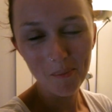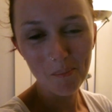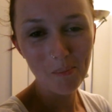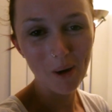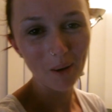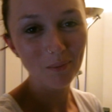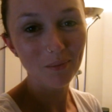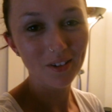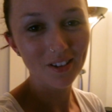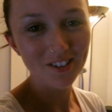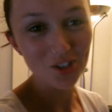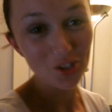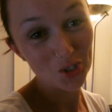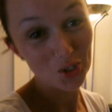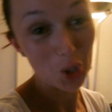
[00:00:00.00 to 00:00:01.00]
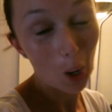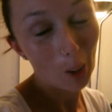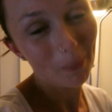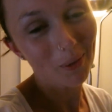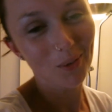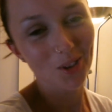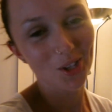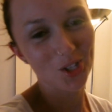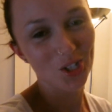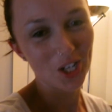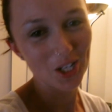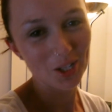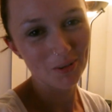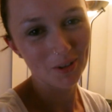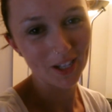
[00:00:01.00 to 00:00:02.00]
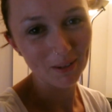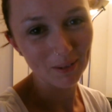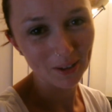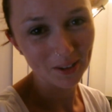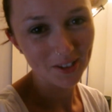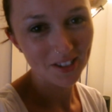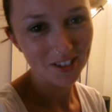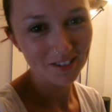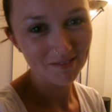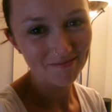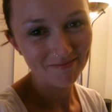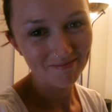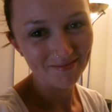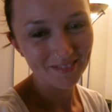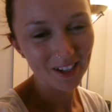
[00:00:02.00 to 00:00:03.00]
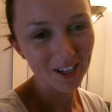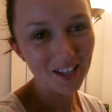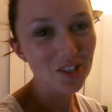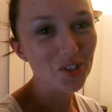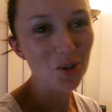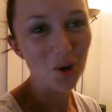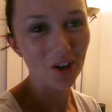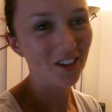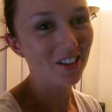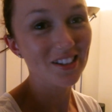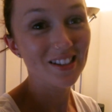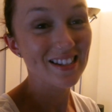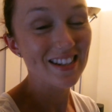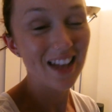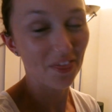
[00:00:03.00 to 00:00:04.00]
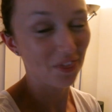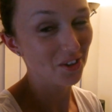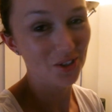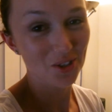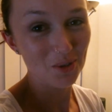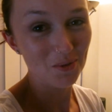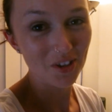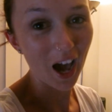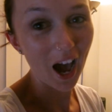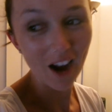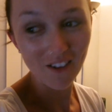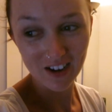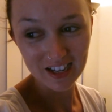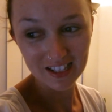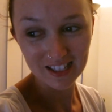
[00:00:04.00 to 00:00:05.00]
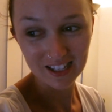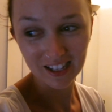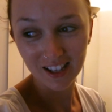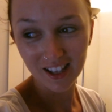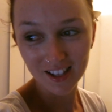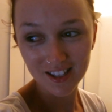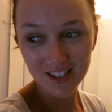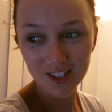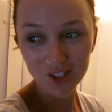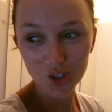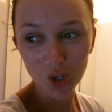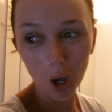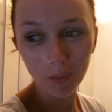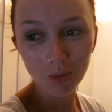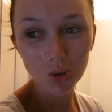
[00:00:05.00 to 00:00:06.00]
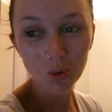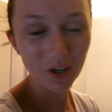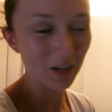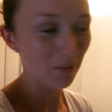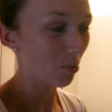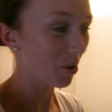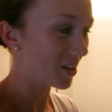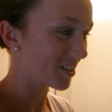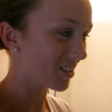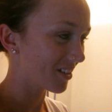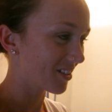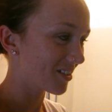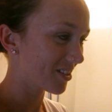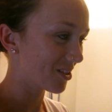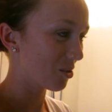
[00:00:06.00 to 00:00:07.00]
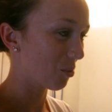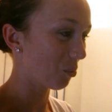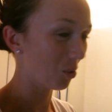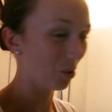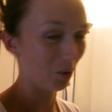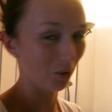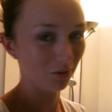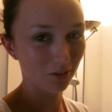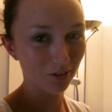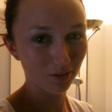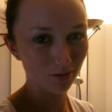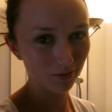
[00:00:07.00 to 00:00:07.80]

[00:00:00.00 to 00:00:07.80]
Mum just told me what the G20 was. It's not, it's nothing to do with car racing. It's the top 20 presidents in the world.